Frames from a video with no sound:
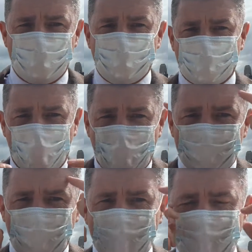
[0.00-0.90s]

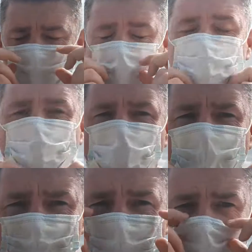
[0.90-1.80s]
pretend, or oh, sorry,
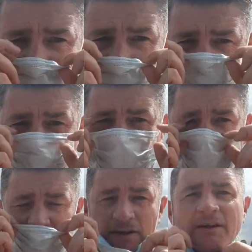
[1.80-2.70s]
we go out
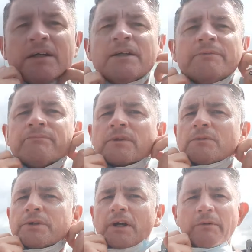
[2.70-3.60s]
prepared.
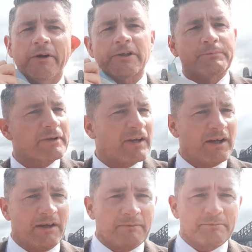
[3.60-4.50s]
We go out
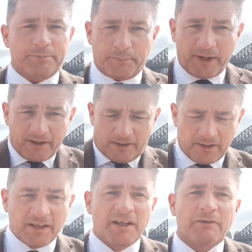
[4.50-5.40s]
prepare, prepared
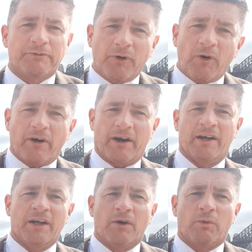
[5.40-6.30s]
for
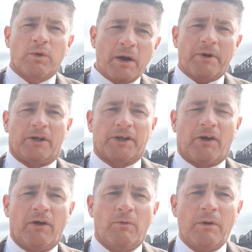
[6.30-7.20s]
where we're going to
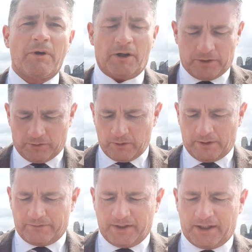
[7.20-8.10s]
go, what we're going to do,
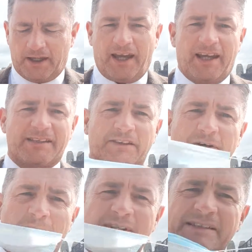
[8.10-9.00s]
and thinking ahead. So
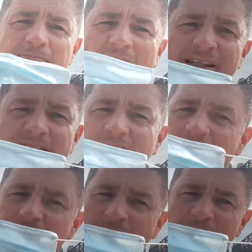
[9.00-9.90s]
remember, this mask
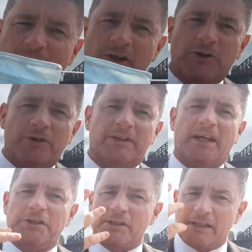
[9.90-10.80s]
is not very good.
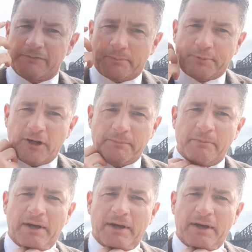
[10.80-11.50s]
Get yourself a proper